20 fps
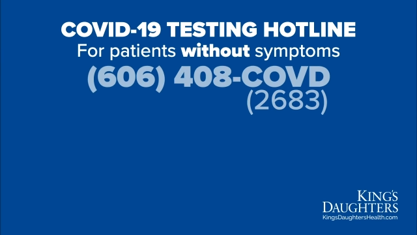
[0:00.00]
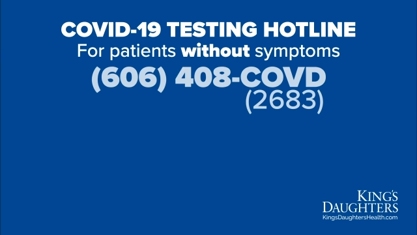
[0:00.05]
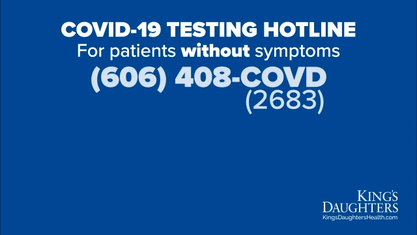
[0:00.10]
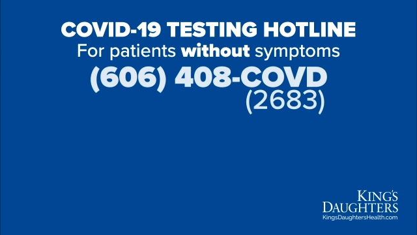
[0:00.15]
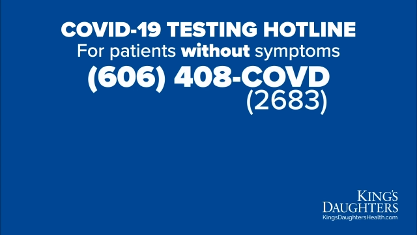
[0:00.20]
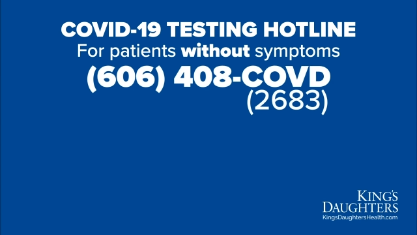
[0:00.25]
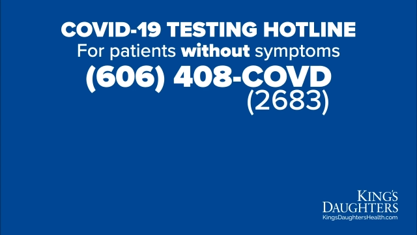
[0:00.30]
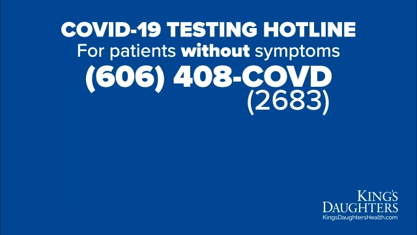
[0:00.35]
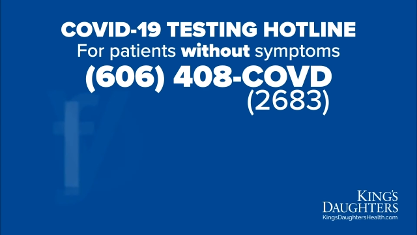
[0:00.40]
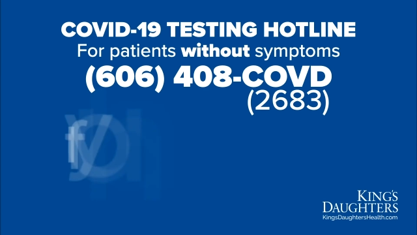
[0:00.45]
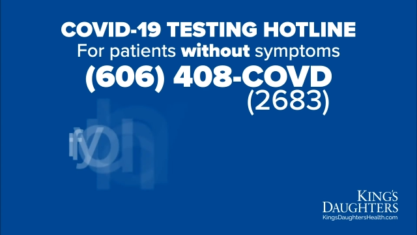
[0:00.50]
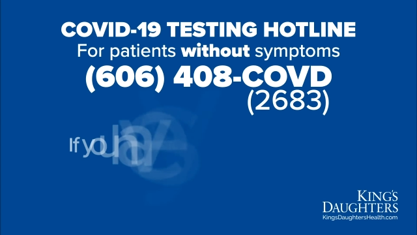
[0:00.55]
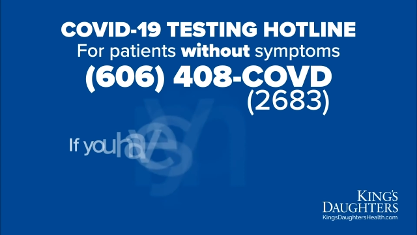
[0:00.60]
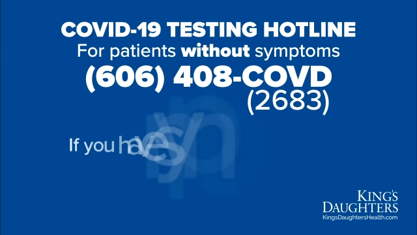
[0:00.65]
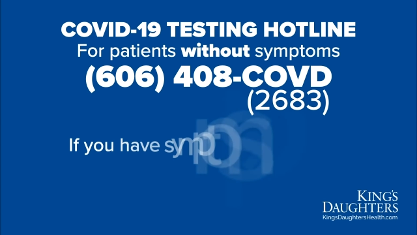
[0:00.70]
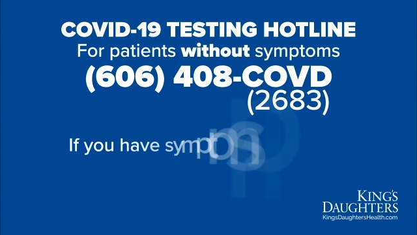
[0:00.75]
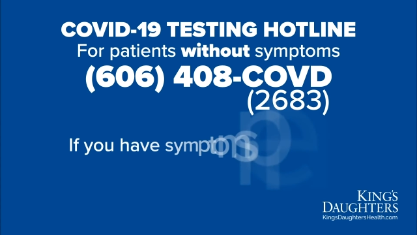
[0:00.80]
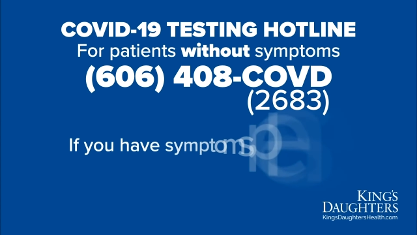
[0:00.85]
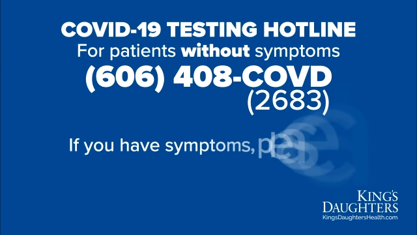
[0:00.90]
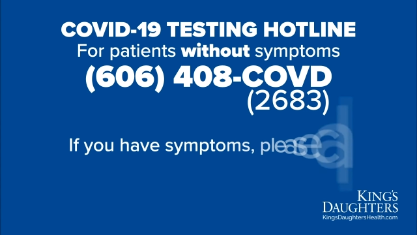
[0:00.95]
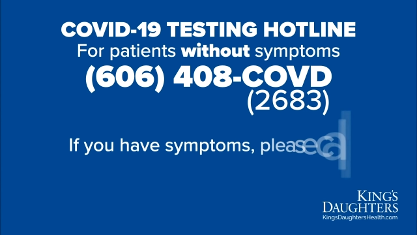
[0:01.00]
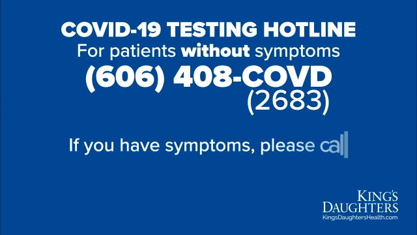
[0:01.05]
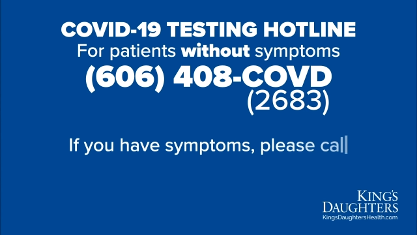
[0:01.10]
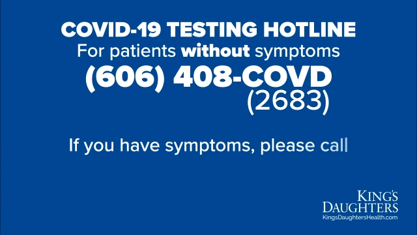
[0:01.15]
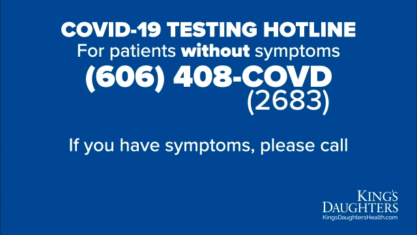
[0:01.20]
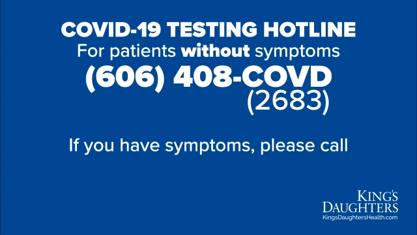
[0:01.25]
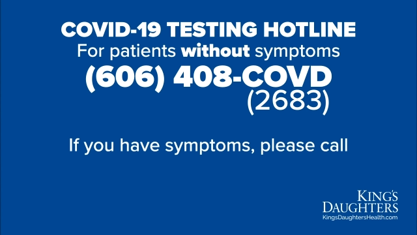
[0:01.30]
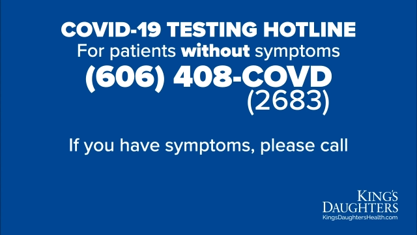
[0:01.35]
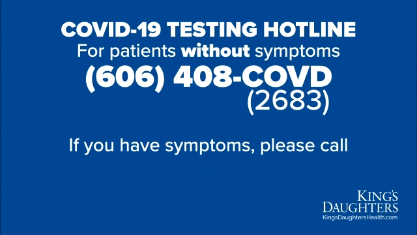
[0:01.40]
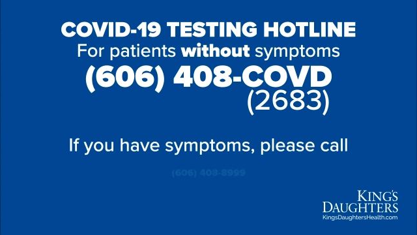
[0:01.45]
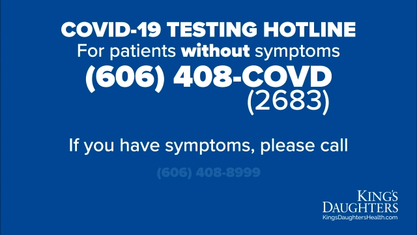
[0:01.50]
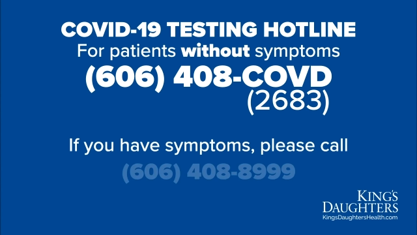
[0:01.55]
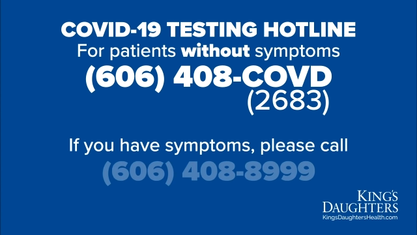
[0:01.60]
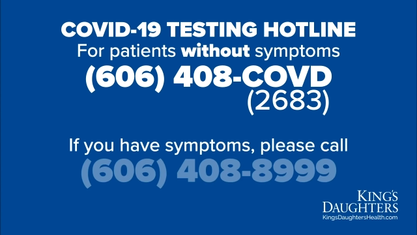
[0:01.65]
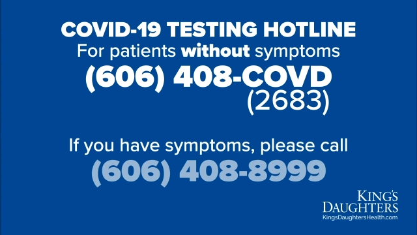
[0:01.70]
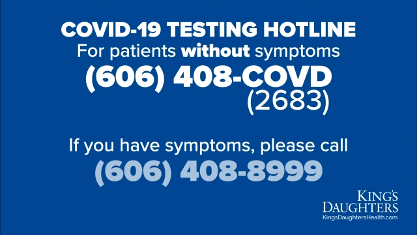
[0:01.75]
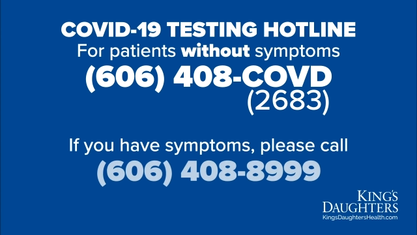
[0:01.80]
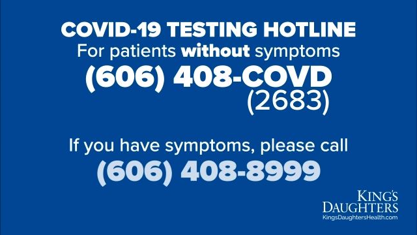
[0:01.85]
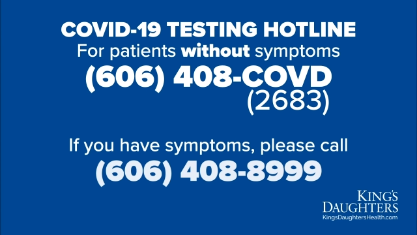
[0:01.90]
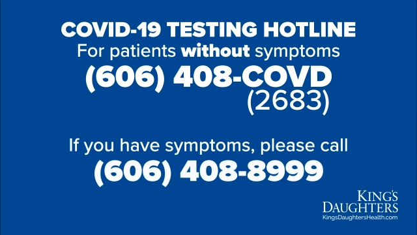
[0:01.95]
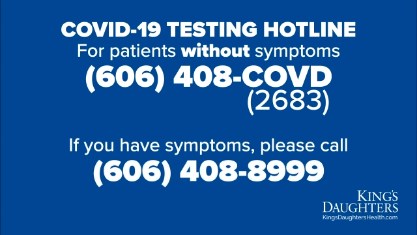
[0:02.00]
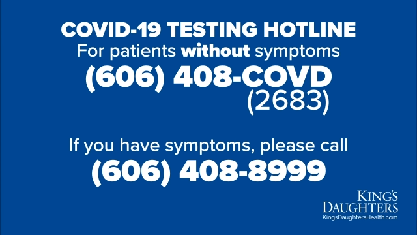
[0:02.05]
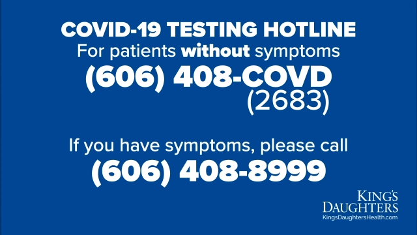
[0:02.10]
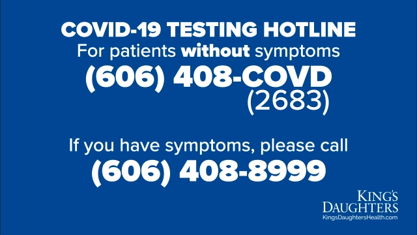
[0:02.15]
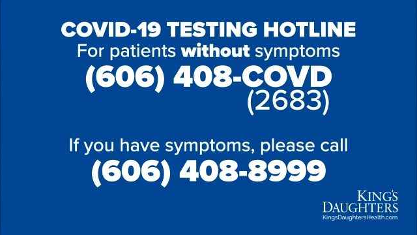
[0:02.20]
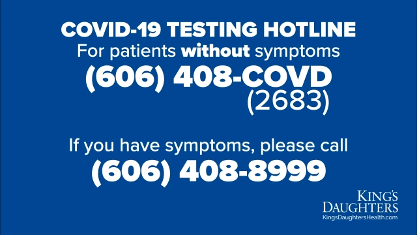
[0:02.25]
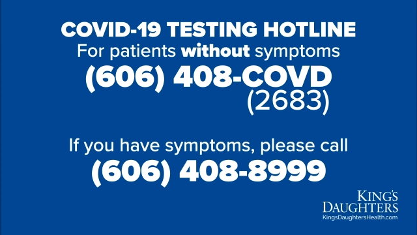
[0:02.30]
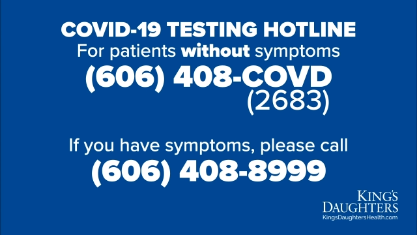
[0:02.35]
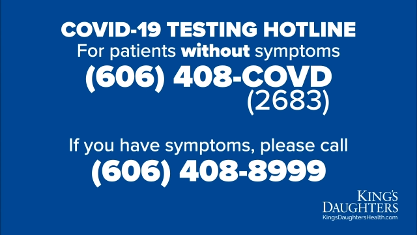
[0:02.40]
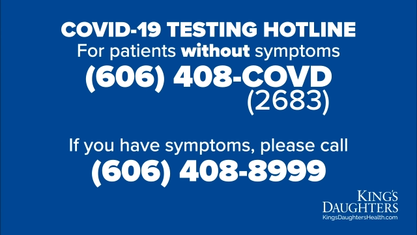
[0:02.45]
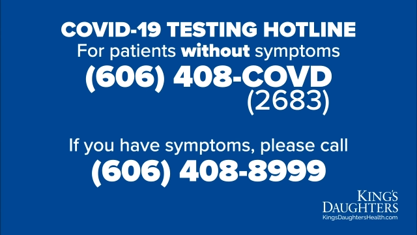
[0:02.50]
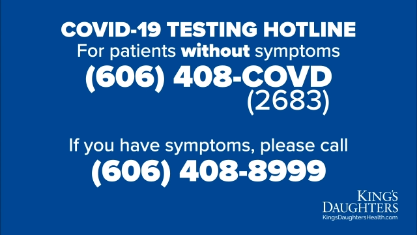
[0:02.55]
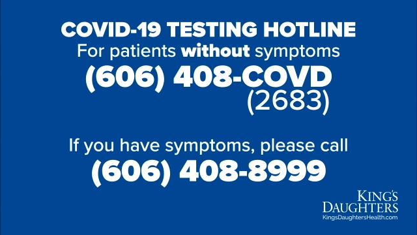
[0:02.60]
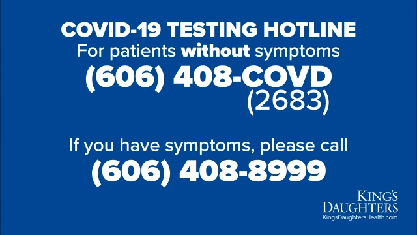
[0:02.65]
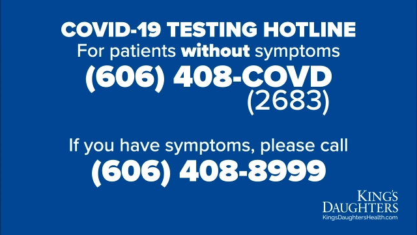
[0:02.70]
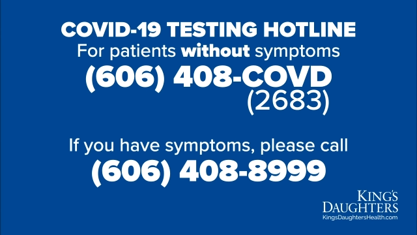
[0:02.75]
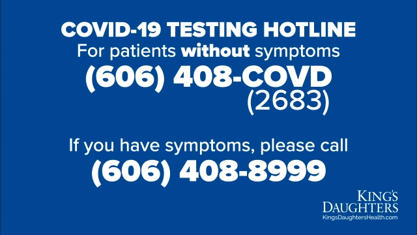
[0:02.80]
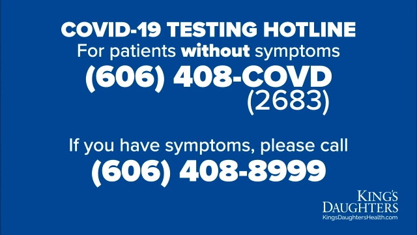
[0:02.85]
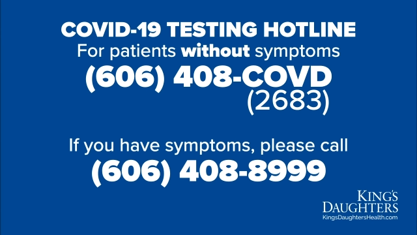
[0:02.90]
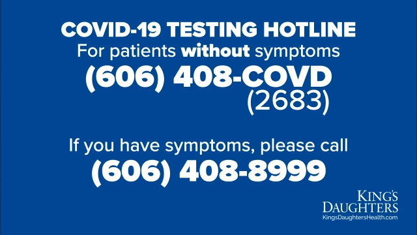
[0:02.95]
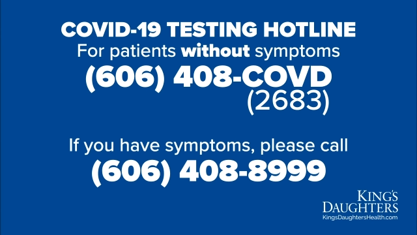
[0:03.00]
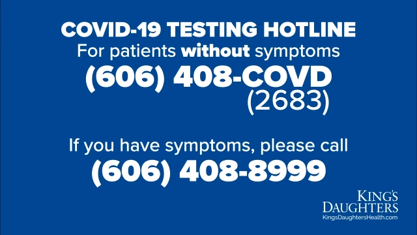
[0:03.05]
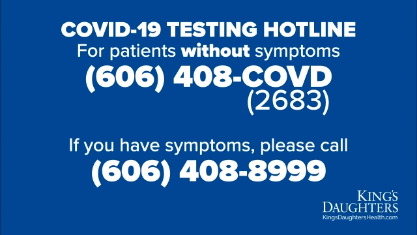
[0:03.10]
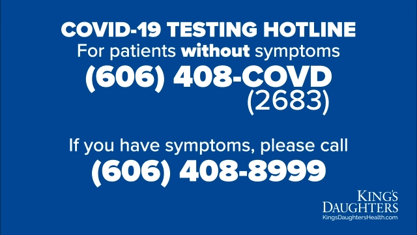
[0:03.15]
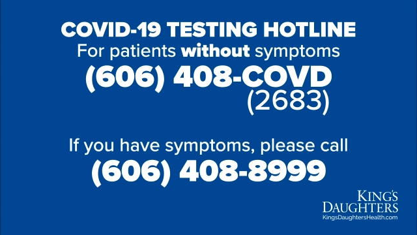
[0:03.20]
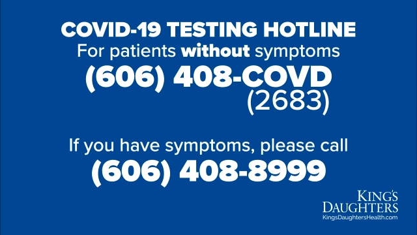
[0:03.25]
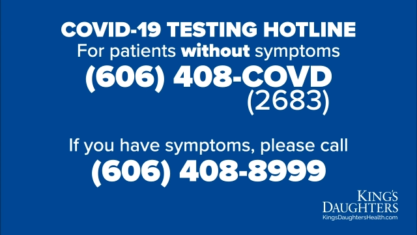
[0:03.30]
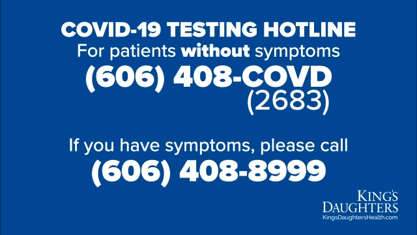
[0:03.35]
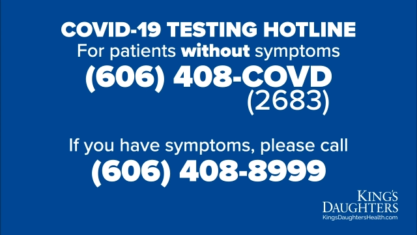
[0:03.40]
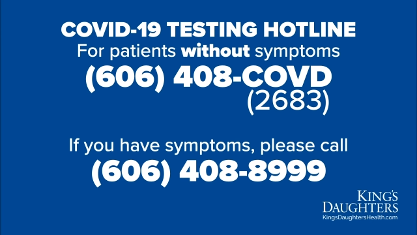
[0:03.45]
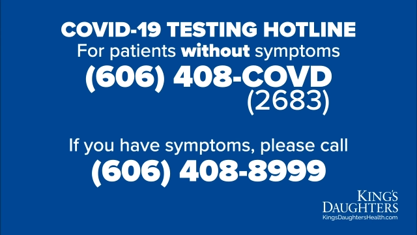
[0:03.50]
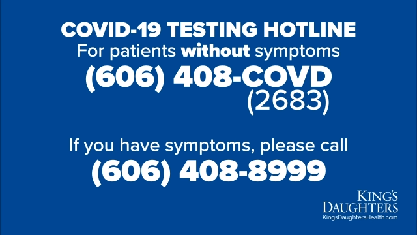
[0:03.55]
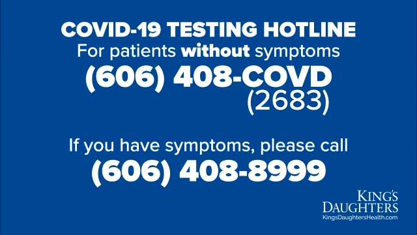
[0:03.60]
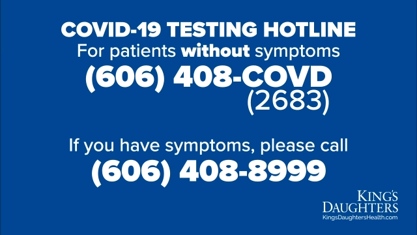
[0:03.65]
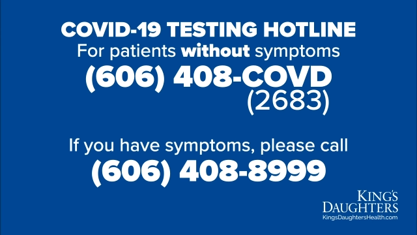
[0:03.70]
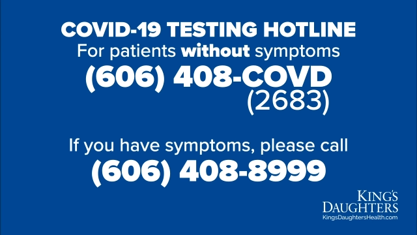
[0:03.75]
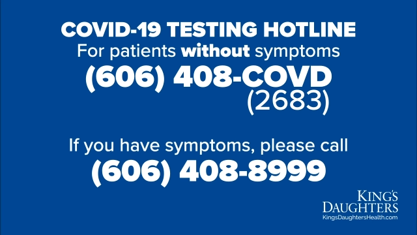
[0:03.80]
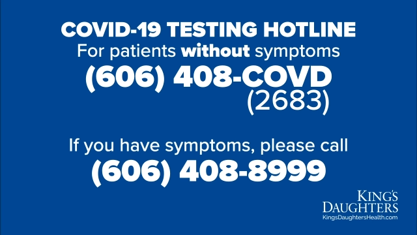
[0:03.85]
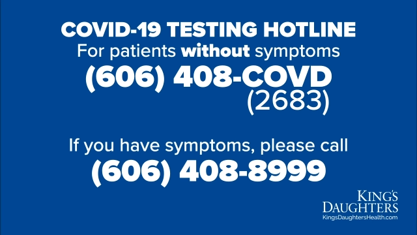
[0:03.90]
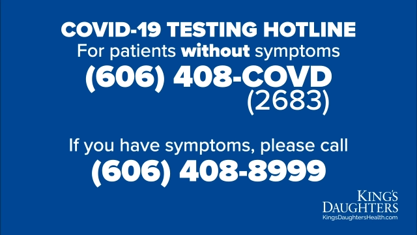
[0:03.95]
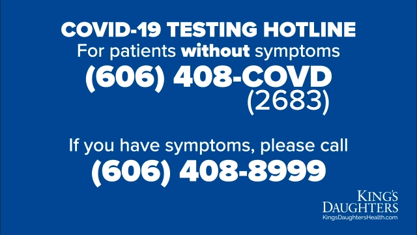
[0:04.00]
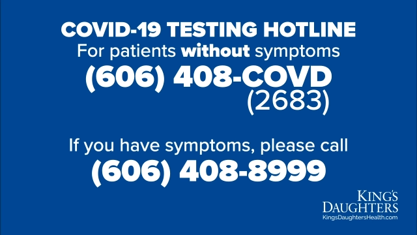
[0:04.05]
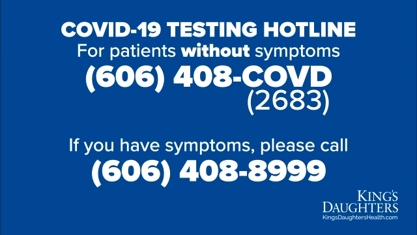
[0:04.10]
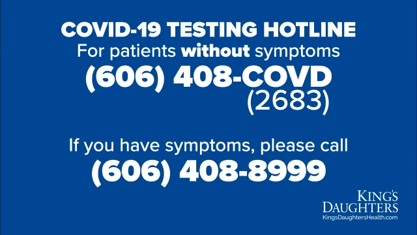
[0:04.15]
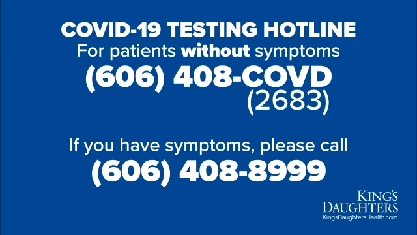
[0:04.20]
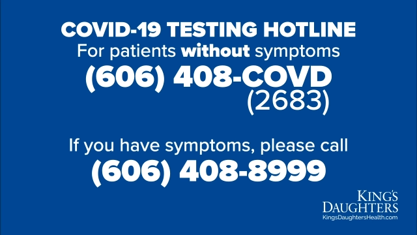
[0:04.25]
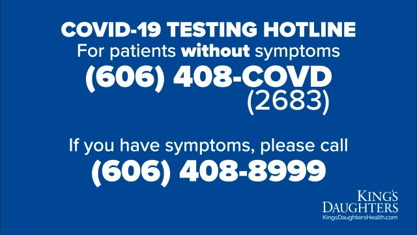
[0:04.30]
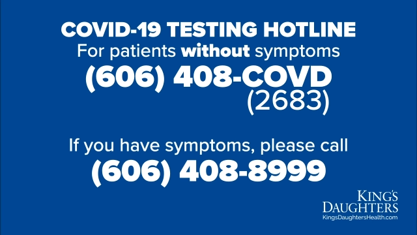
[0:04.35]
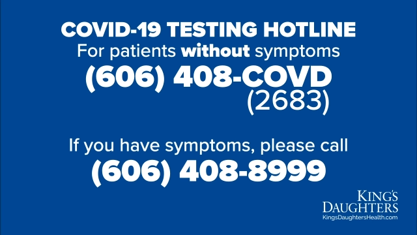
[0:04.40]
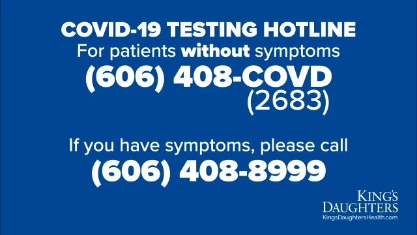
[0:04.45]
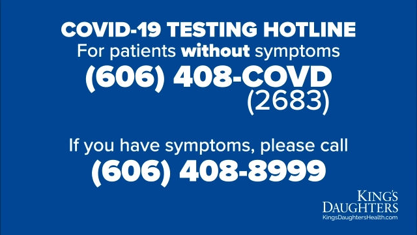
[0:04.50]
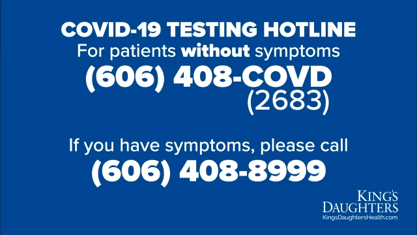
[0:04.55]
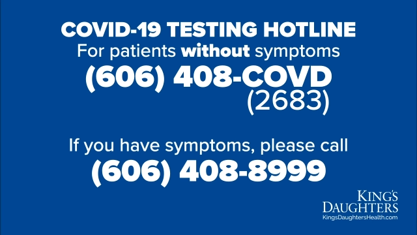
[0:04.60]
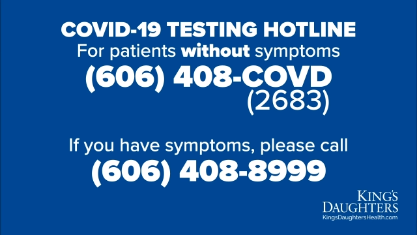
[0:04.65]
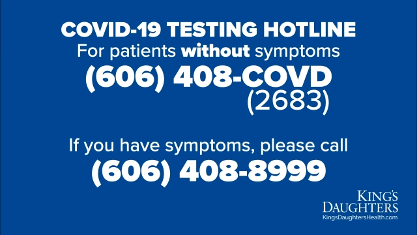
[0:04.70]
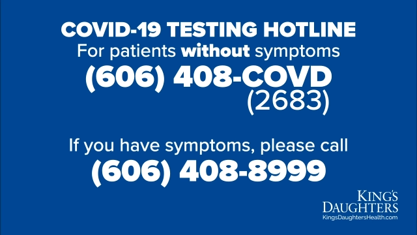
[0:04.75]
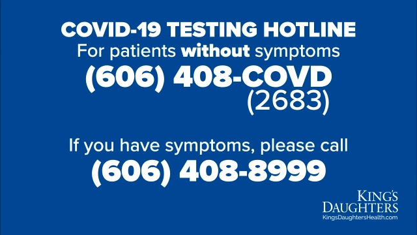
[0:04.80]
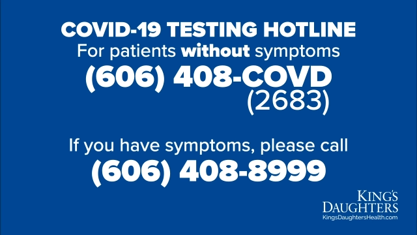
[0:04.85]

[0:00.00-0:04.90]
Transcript: Nobody's mouth can be seen.